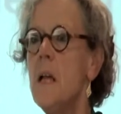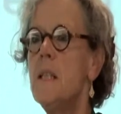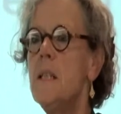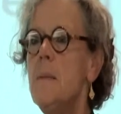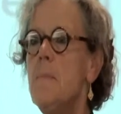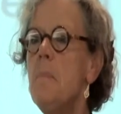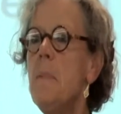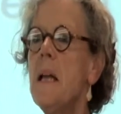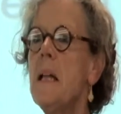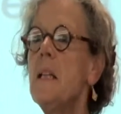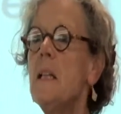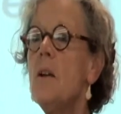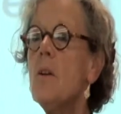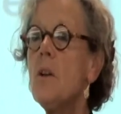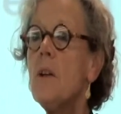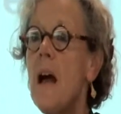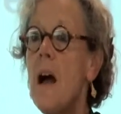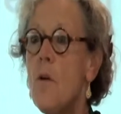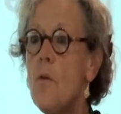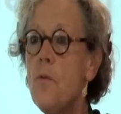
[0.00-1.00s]
depending
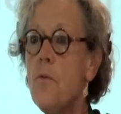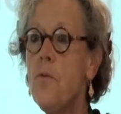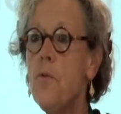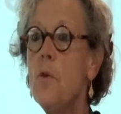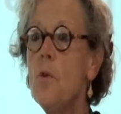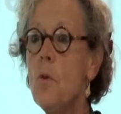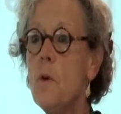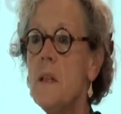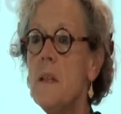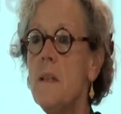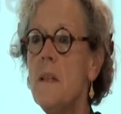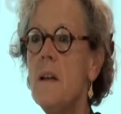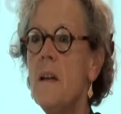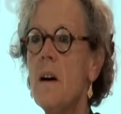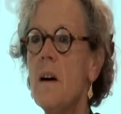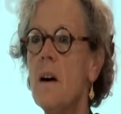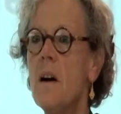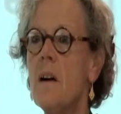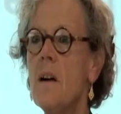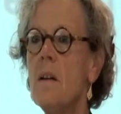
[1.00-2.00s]
on how fluent they
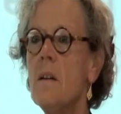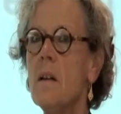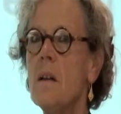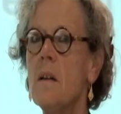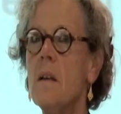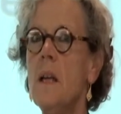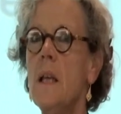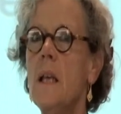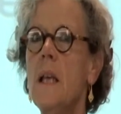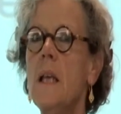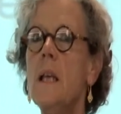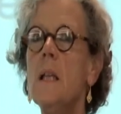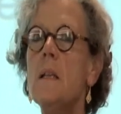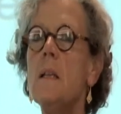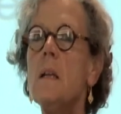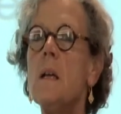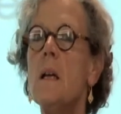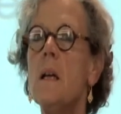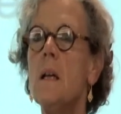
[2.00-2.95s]
are in